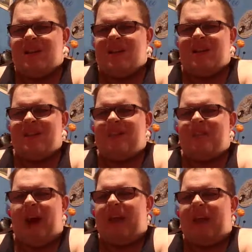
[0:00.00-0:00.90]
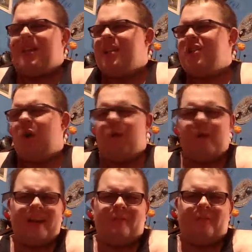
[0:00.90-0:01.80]
5. This show overall
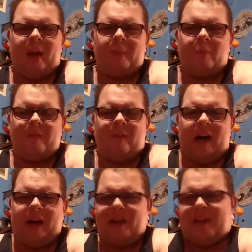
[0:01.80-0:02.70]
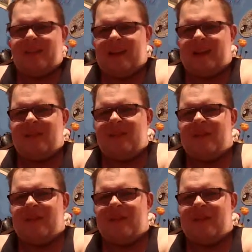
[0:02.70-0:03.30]
gets a 5.5 out of 10.